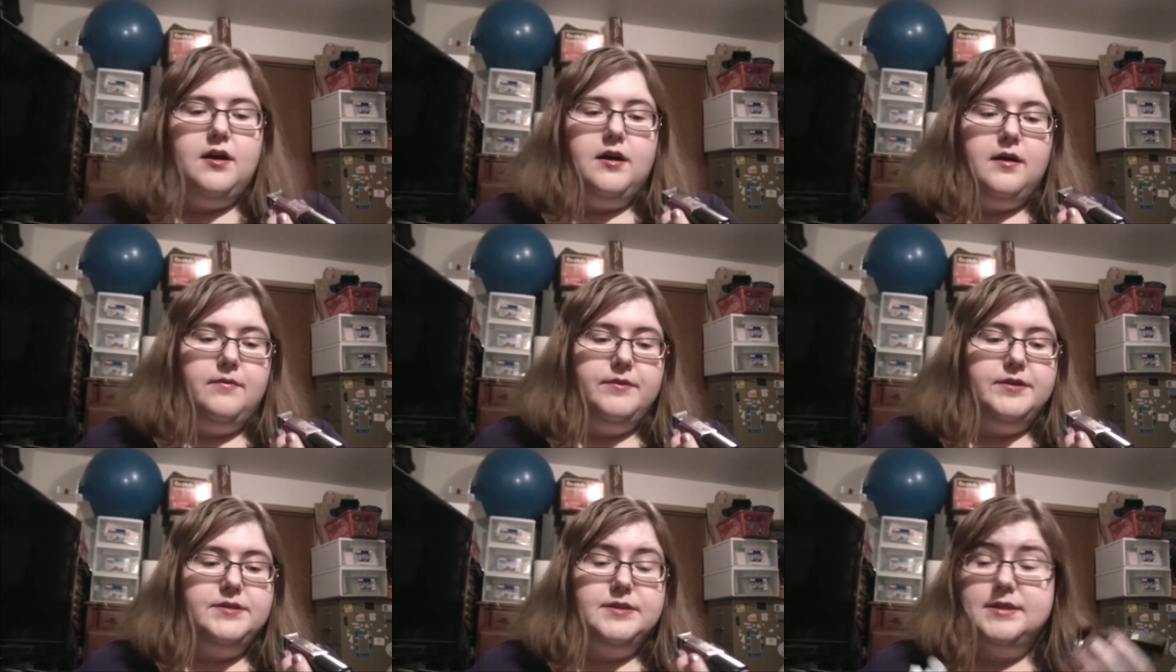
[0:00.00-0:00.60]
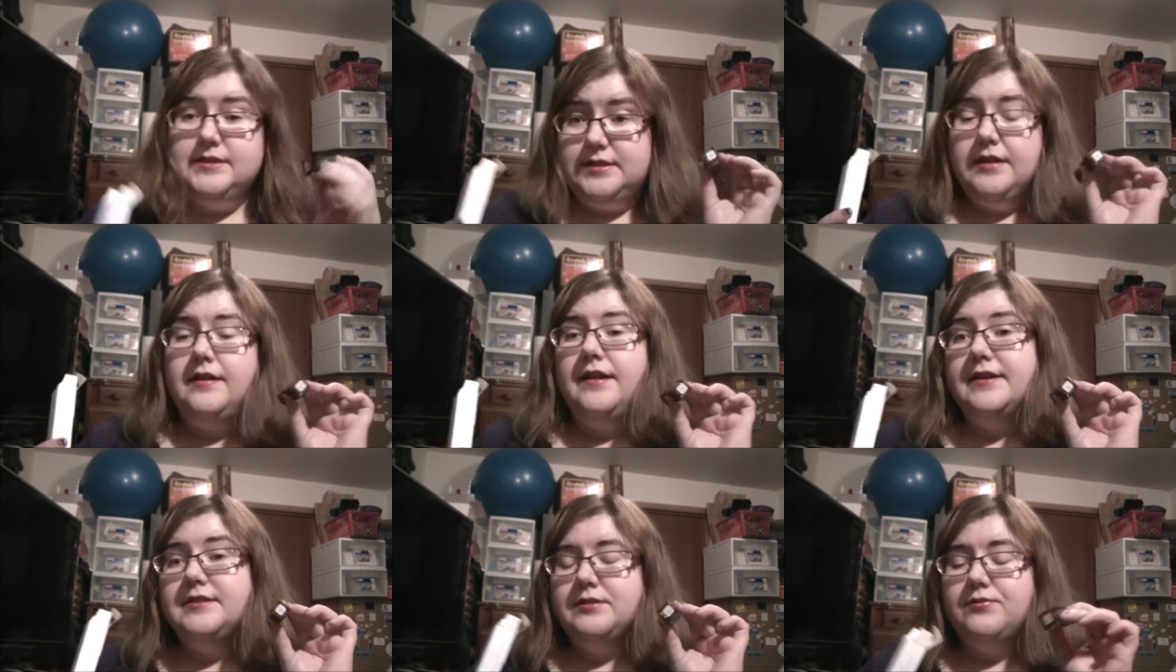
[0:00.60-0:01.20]
um, this is
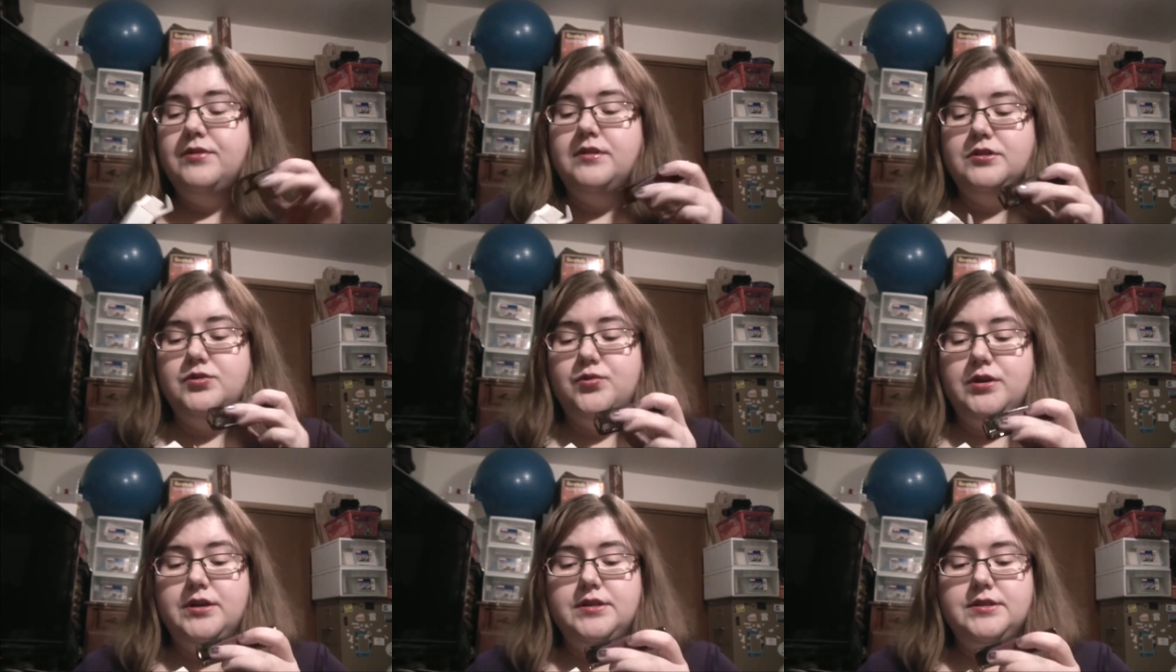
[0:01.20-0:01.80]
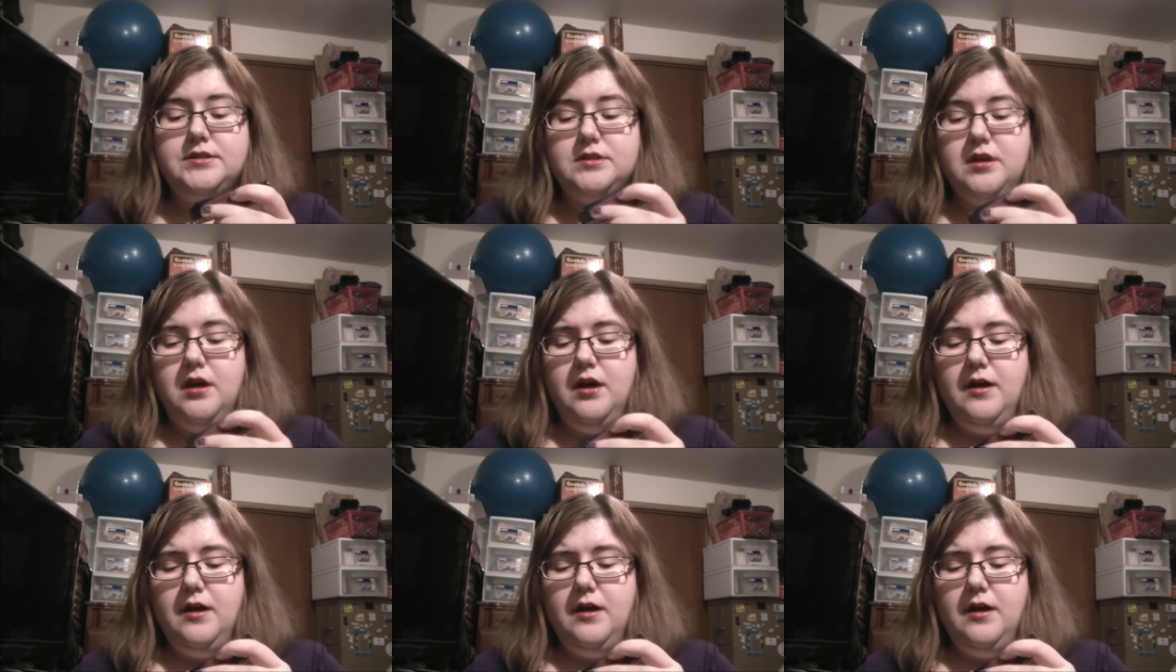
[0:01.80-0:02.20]
a classic with a twist.